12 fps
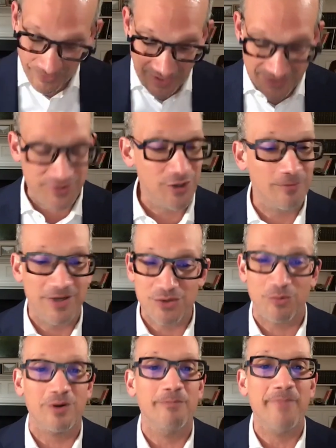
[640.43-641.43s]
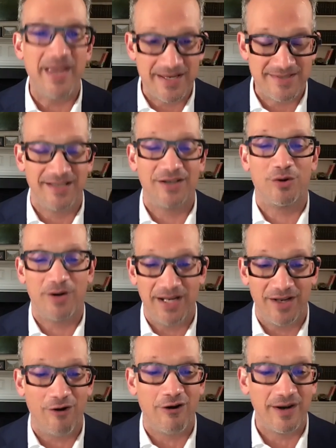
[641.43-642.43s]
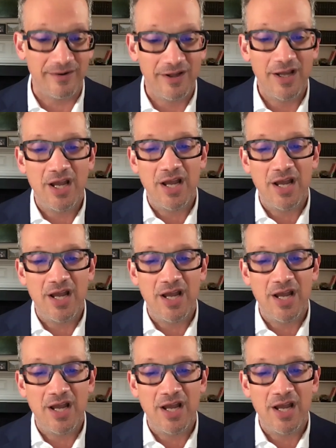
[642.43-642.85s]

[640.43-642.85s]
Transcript: as humans, we're amazing at creating art.